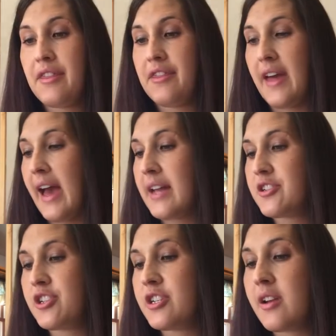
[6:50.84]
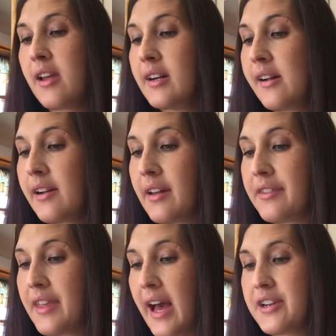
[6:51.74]
Thatch.
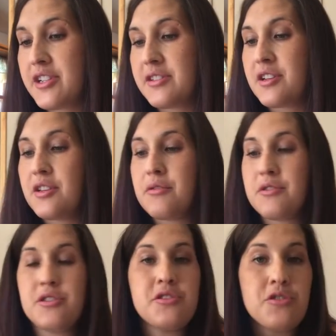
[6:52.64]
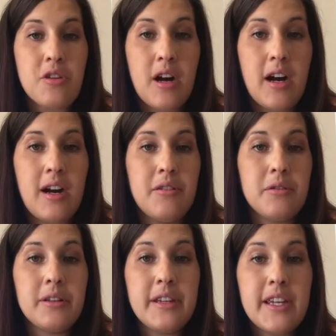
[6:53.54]
Thatch is to use straw
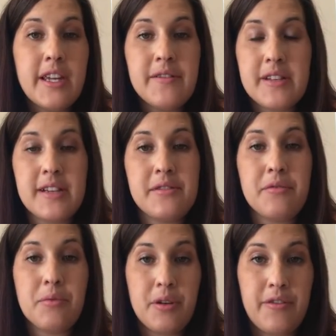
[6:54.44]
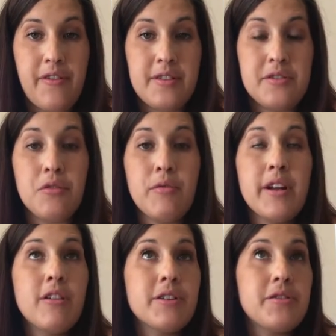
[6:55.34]
or leaves as a roof. So we
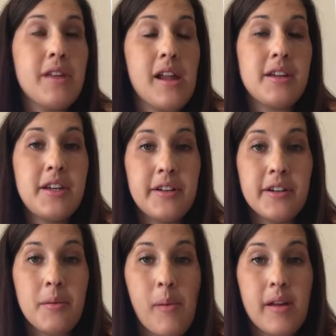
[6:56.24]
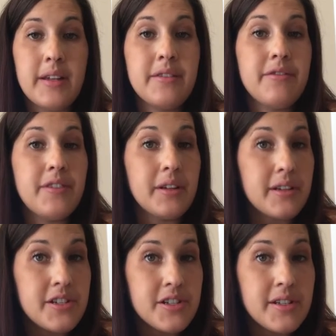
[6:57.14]
don't do that here, but in
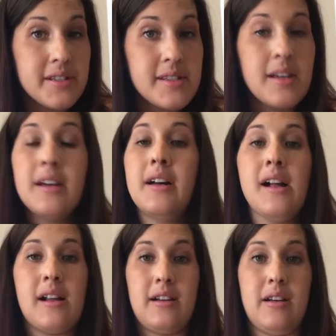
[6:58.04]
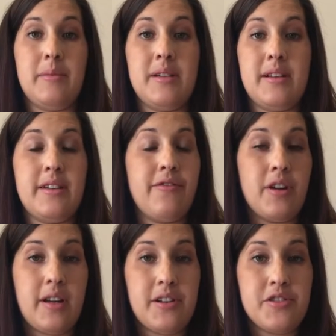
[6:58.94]
villages, in
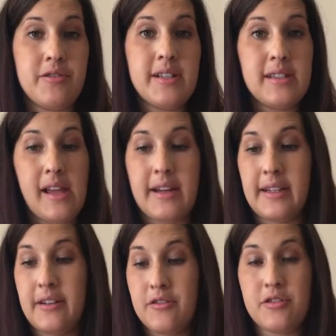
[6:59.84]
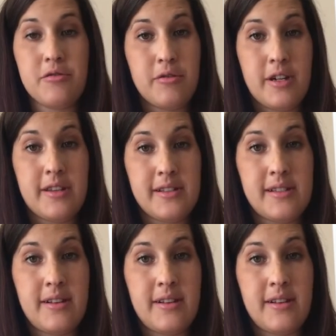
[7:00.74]
different countries, like in your story, this